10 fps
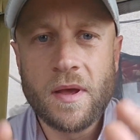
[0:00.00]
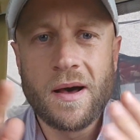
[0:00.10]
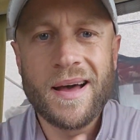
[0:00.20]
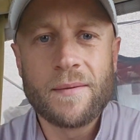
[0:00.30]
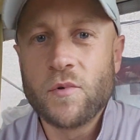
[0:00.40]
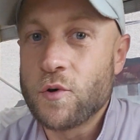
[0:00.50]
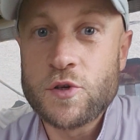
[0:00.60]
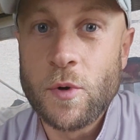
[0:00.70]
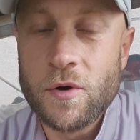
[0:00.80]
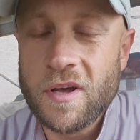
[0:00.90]
I am not a
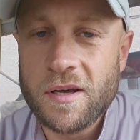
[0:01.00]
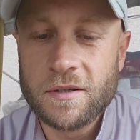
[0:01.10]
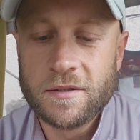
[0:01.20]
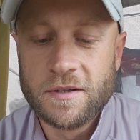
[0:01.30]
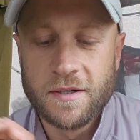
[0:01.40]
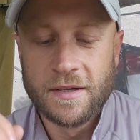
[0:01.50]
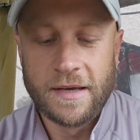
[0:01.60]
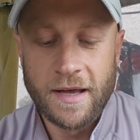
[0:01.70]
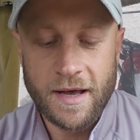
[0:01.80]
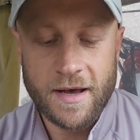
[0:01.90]
smoker.
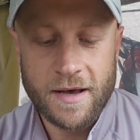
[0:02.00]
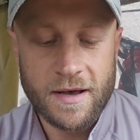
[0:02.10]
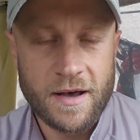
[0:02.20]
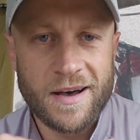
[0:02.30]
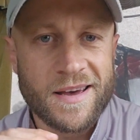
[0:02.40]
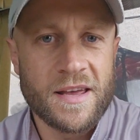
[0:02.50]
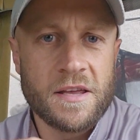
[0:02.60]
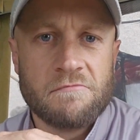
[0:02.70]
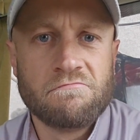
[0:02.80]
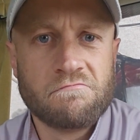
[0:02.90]
I